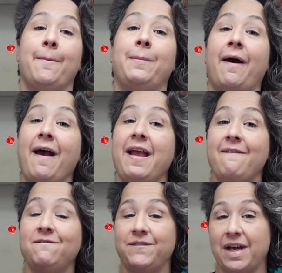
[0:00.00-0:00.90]
But I
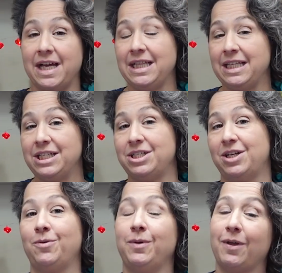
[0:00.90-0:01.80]
can finally
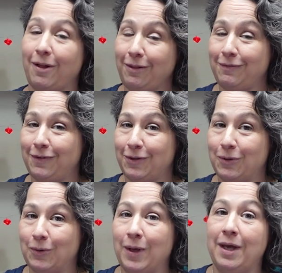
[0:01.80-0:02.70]
share with all of
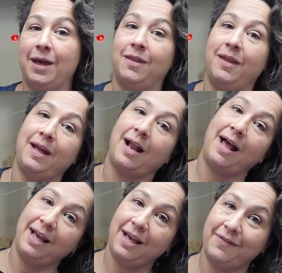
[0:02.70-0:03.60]
you that
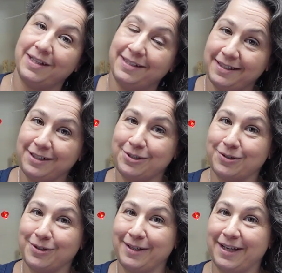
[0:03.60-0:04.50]
I have a signature
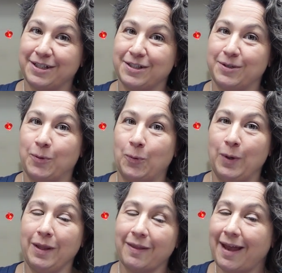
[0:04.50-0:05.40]
collection
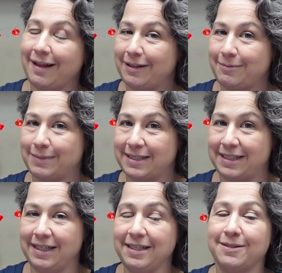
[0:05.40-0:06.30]
with Island
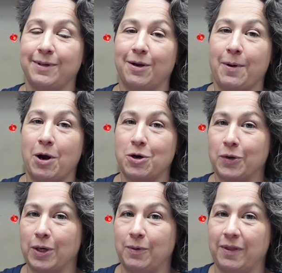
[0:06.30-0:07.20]
Boutiques. We are
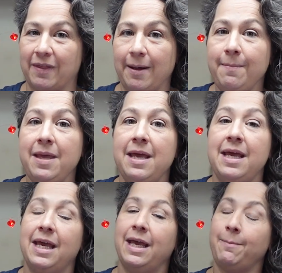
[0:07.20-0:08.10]
partnering with them.
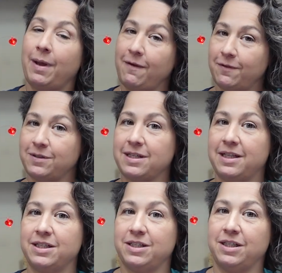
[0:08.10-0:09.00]
And my first
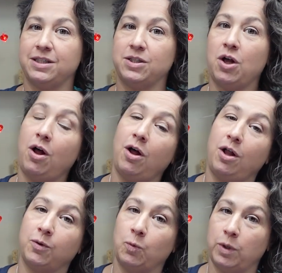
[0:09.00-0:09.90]
collection is
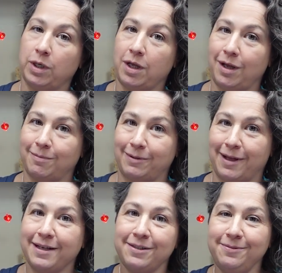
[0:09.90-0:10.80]
called Woodcut
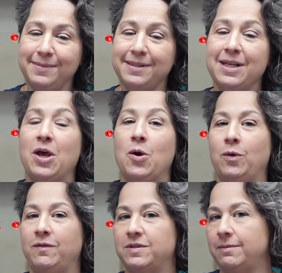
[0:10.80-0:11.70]
Blossoms.
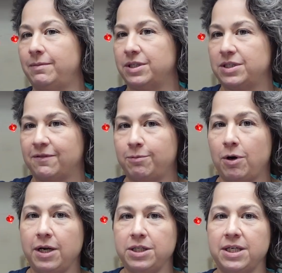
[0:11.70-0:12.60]
We've done a bunch of
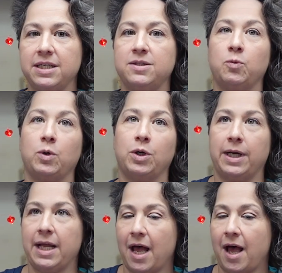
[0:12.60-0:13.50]
projects. We're going
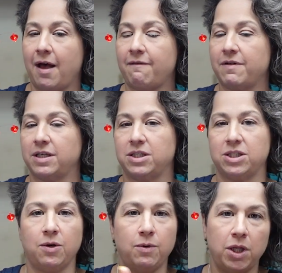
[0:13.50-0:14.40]
to have a
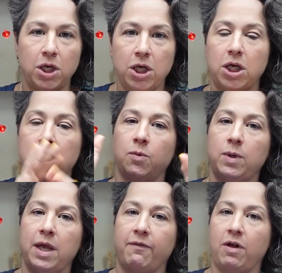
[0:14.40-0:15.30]
sew along.
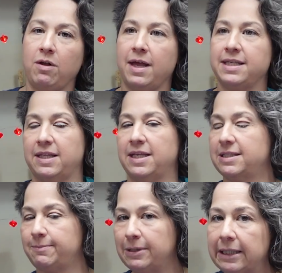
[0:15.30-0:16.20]
We have all kinds of
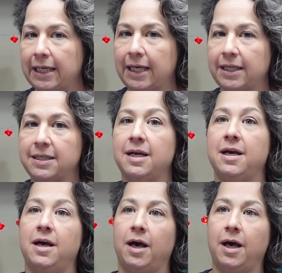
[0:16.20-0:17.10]
things planned
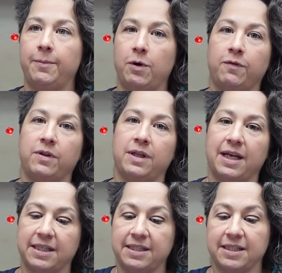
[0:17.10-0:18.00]
over the
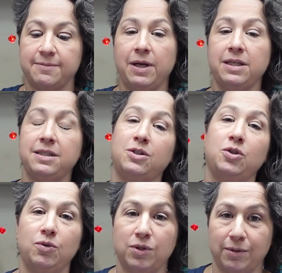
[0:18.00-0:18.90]
next 6 months
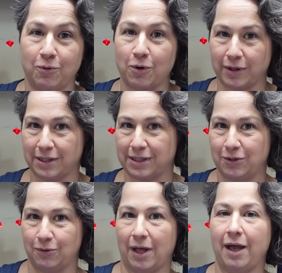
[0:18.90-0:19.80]
to support this
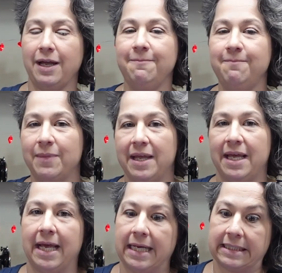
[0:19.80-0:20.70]
new line
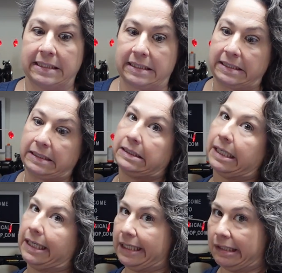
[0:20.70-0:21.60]
as it's
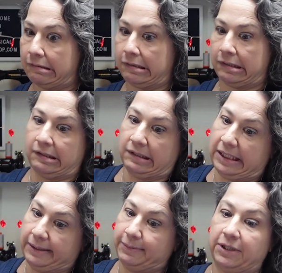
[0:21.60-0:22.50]
sliding across the
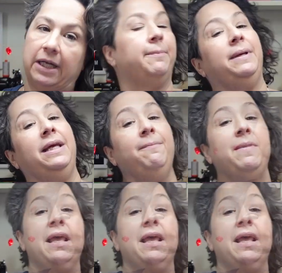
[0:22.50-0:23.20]
table on me.